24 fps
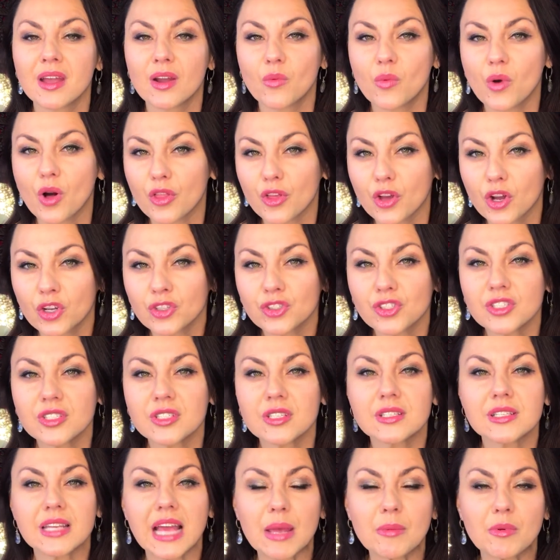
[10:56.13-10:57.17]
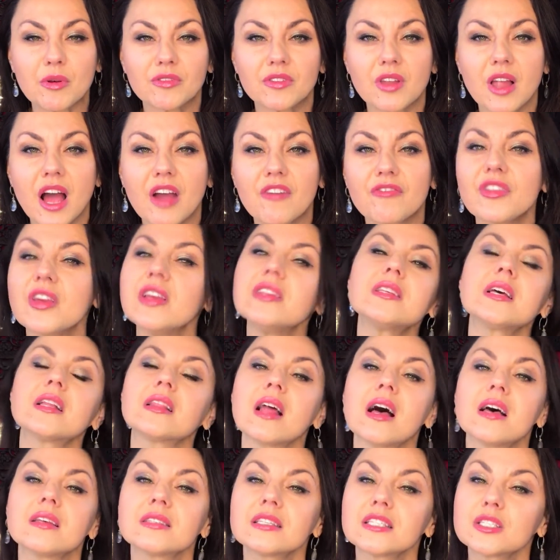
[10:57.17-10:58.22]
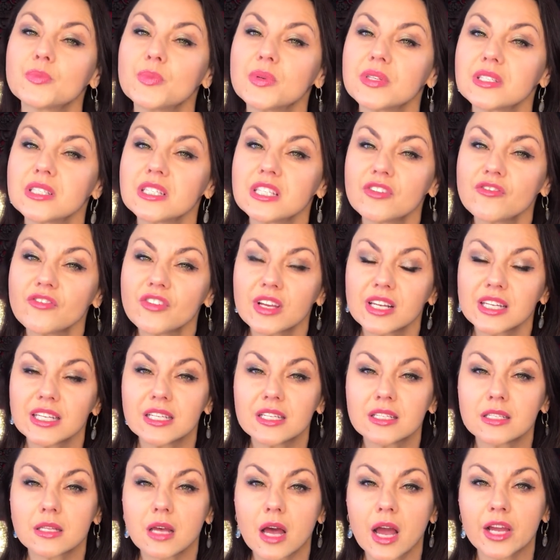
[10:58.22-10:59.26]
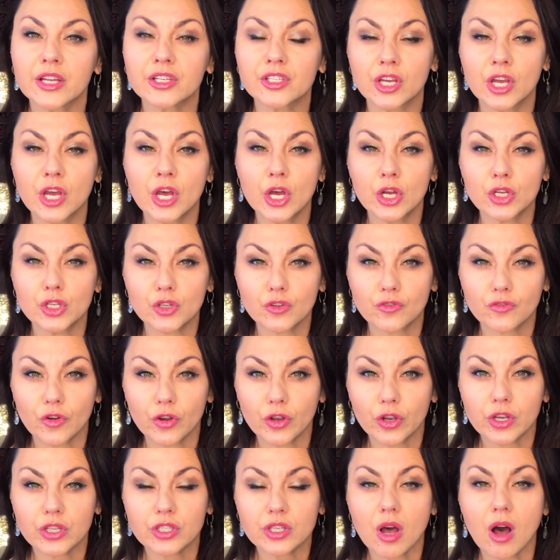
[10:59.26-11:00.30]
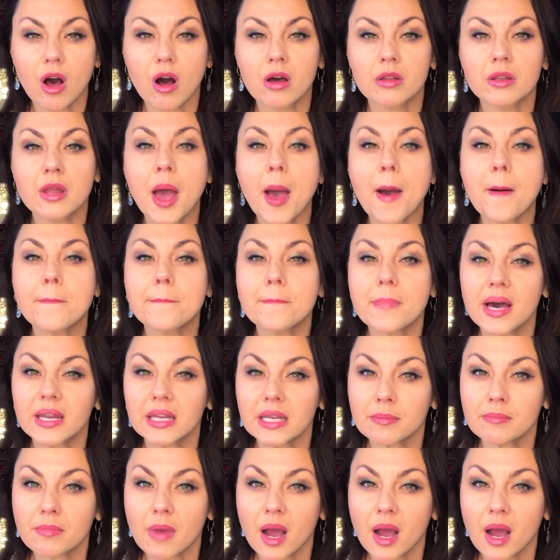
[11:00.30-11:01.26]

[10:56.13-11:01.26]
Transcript: wealth consciousness, game of life. These are classes specifically designed to focus on money